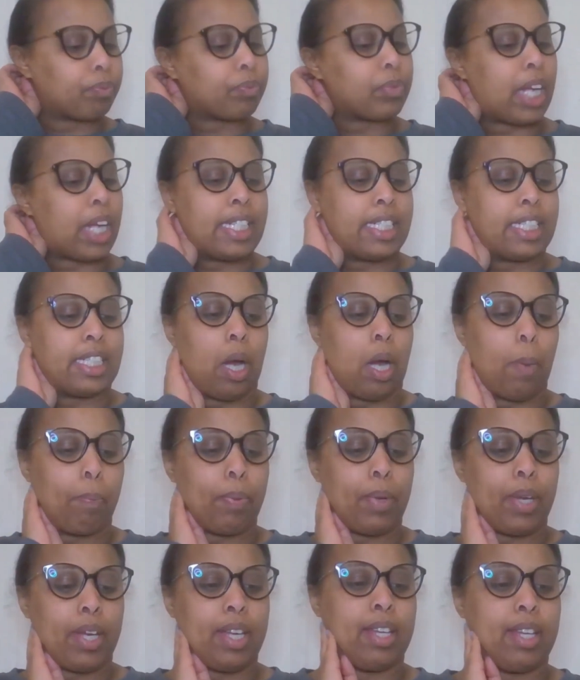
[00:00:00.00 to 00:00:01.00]
ended up
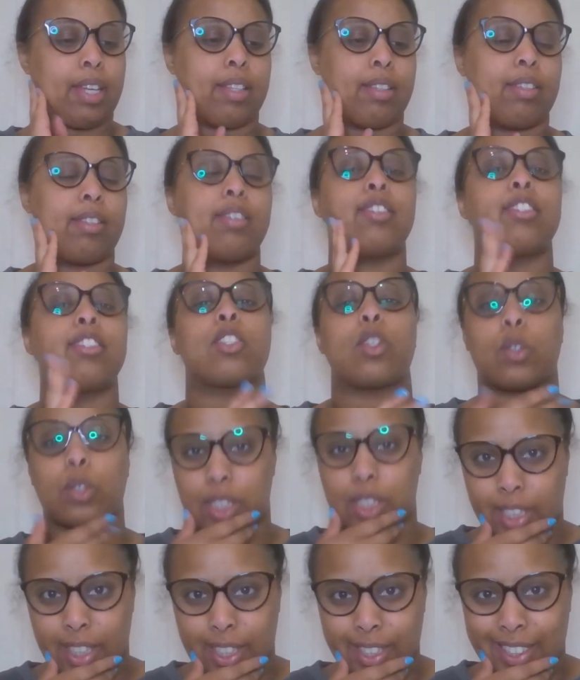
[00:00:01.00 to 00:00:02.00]
in the Soul
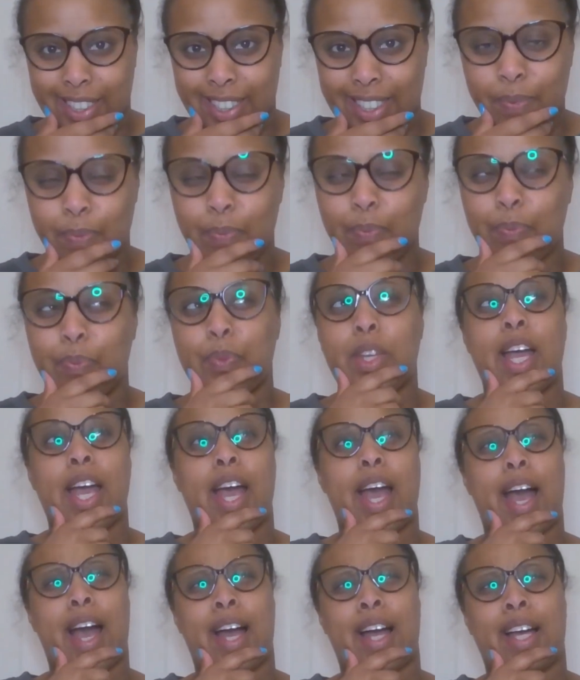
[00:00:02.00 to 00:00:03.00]
Society,
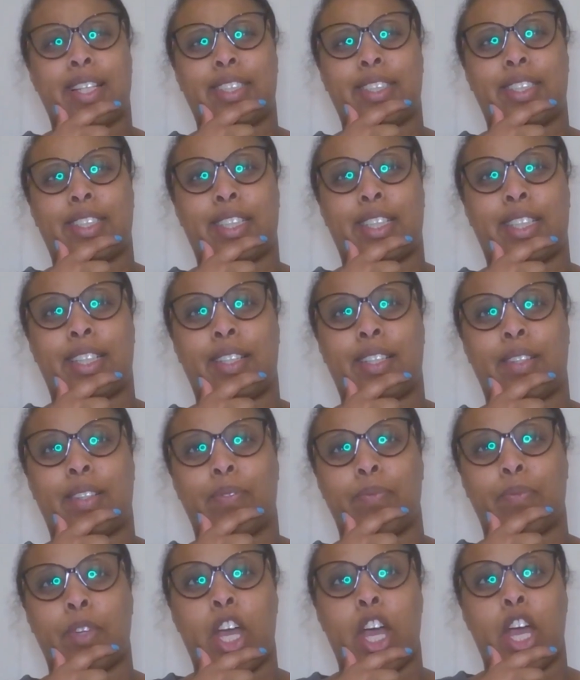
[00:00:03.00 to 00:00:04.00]
and
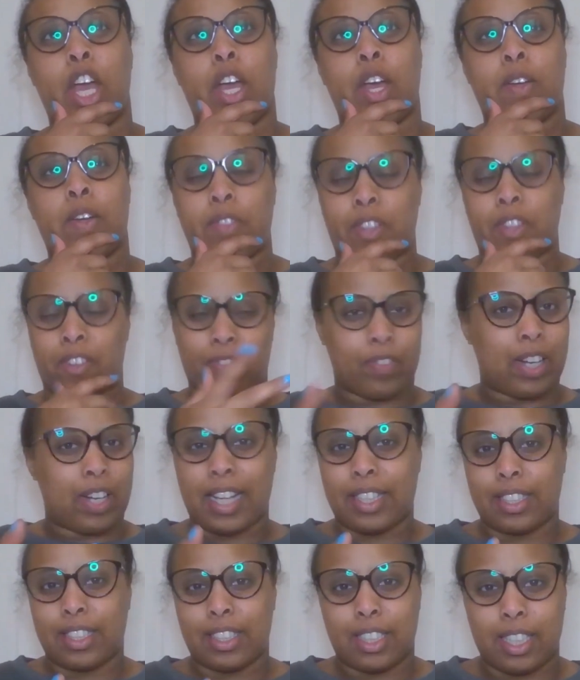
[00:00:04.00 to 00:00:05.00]
they
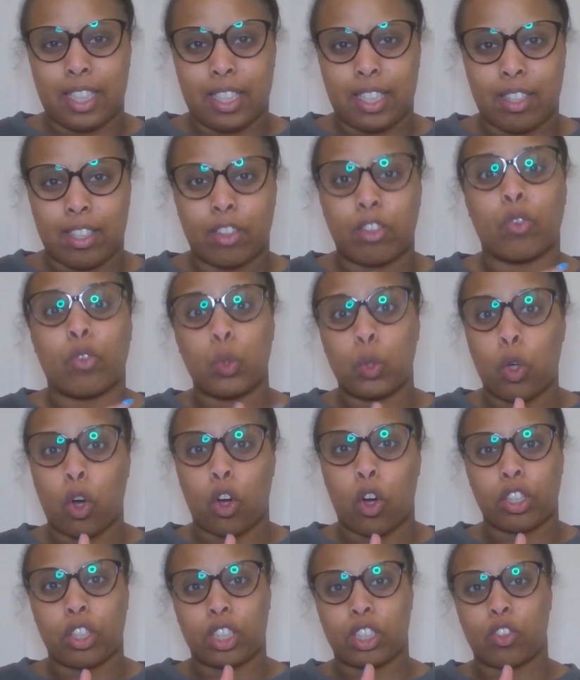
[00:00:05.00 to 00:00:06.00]
landed in the
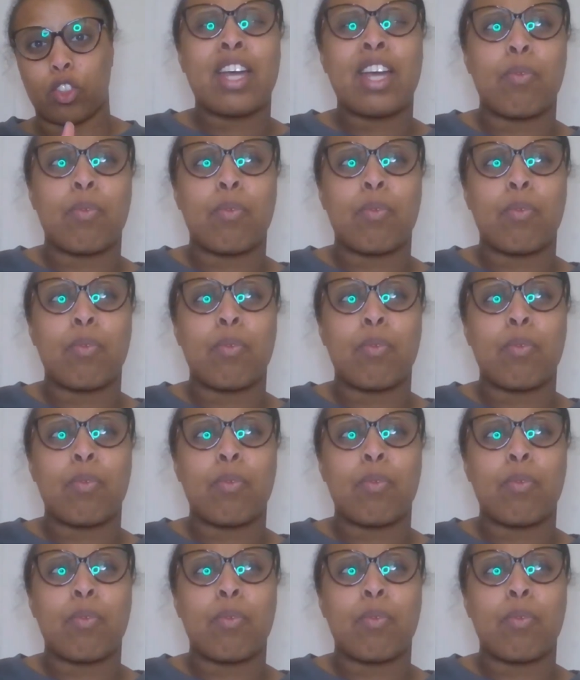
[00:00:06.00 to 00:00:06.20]
Rukon district.